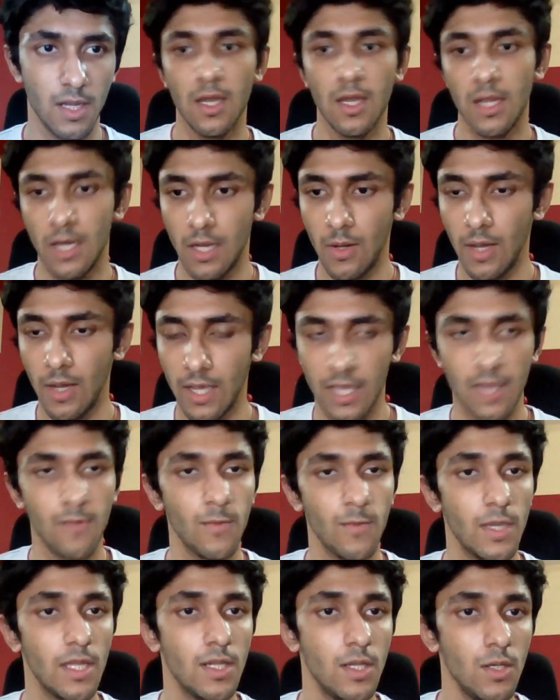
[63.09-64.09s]
Now, again, we
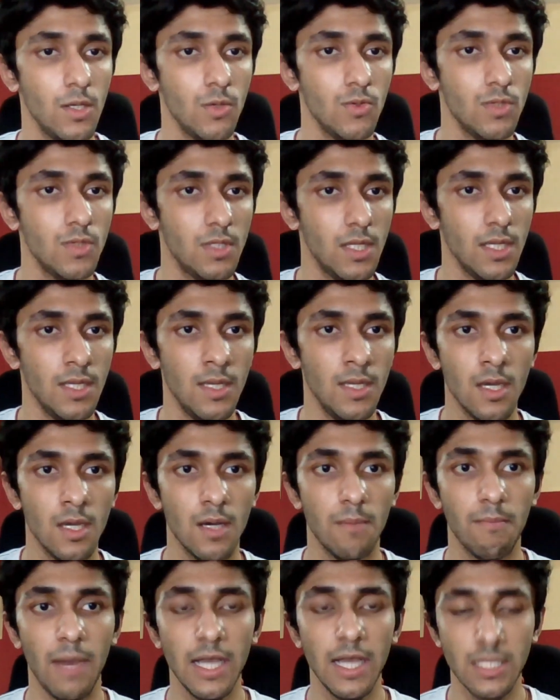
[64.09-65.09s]
can use the
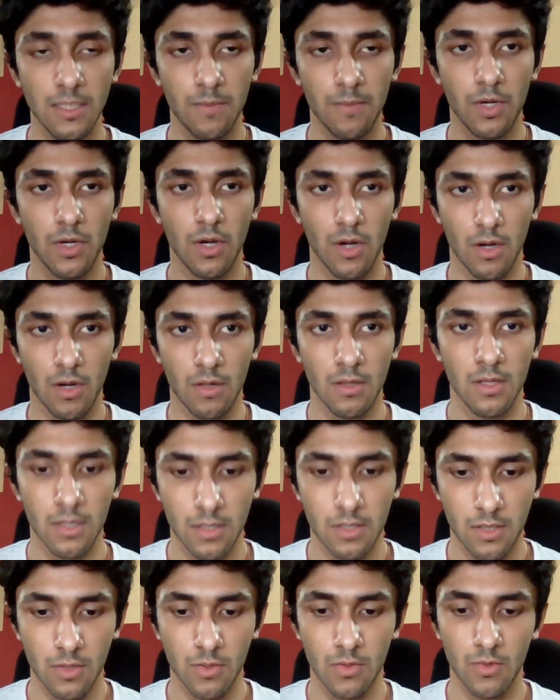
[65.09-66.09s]
bicep curl
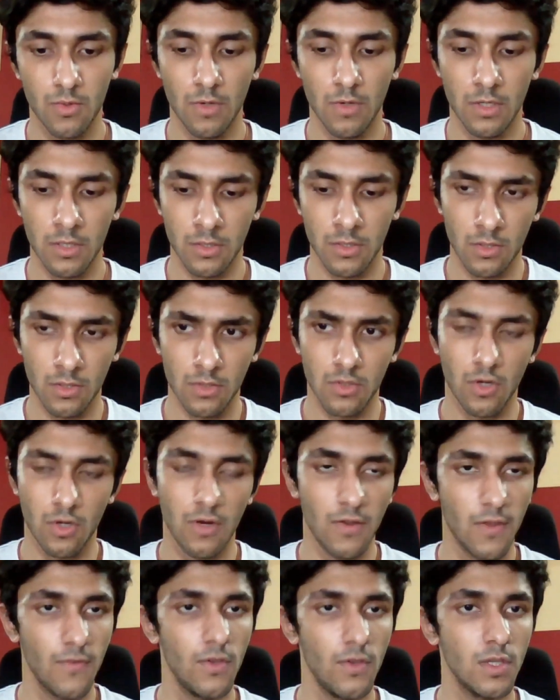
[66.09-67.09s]
to sort of
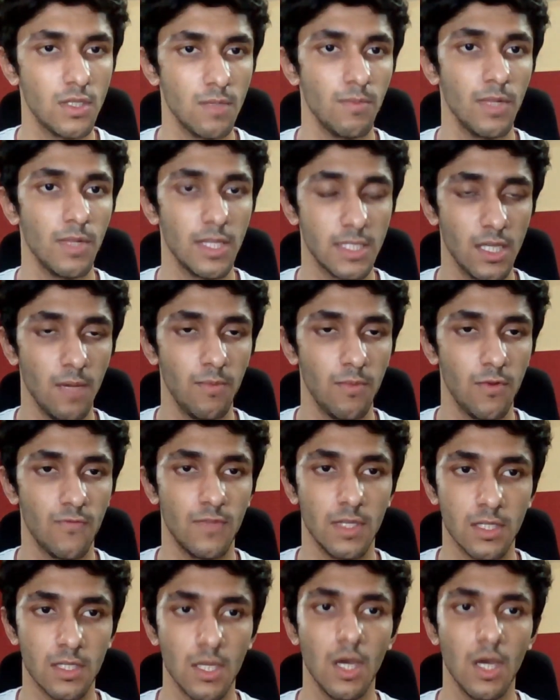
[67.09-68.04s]
give you a simple example of this.